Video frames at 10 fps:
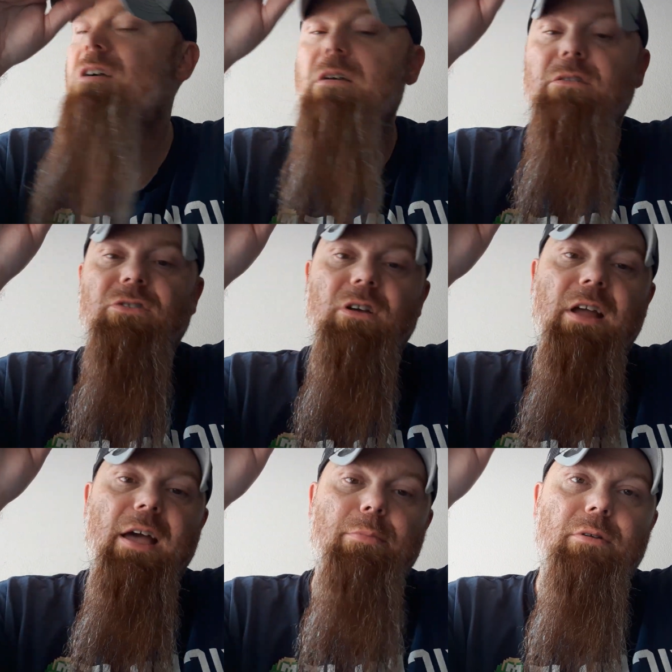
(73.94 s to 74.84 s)
It's gonna
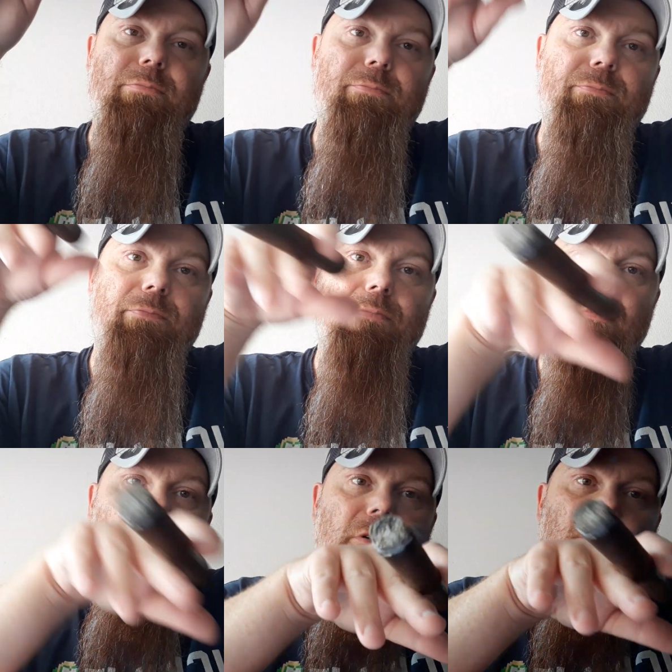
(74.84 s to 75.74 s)
happen.
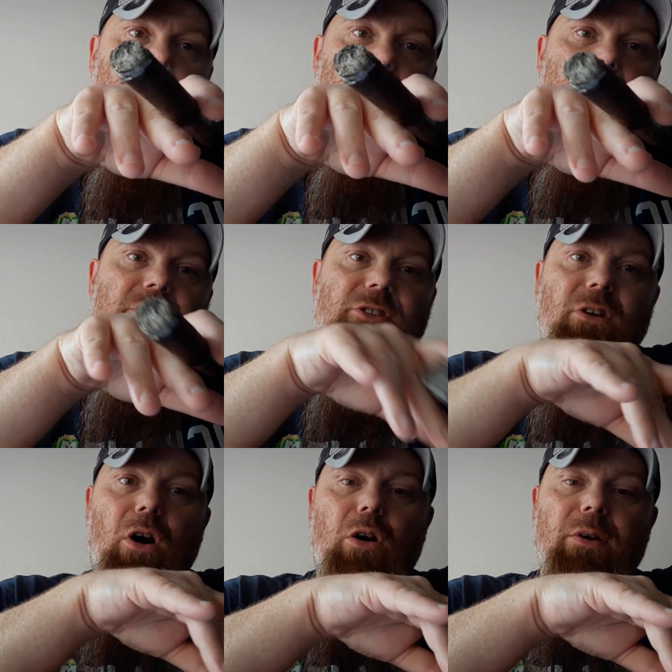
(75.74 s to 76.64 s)

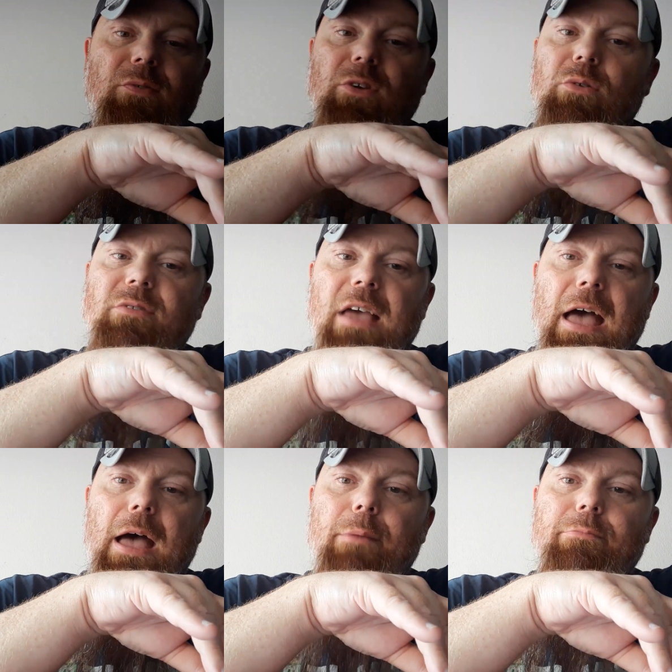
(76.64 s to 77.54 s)
Cigar review
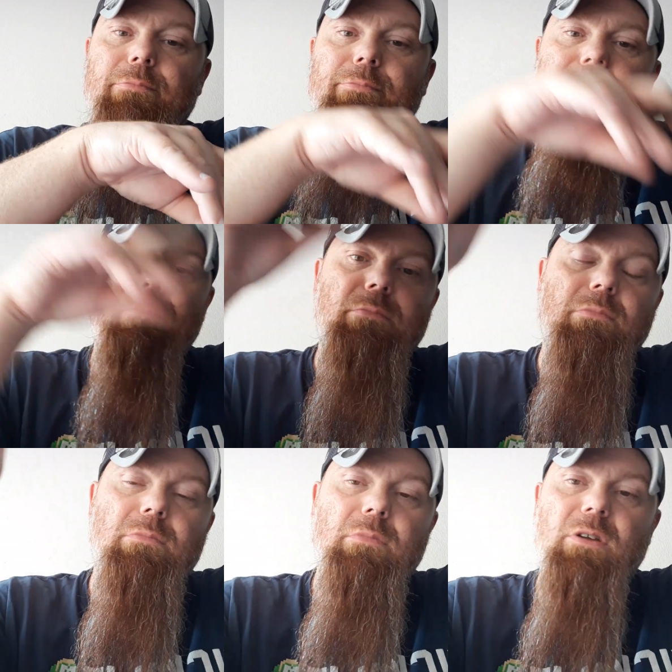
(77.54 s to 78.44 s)
time.
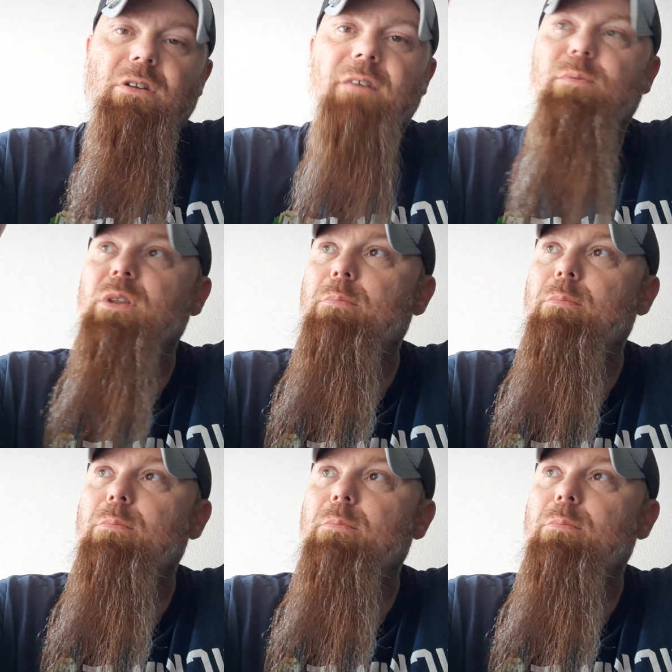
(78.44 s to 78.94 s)
Enough with the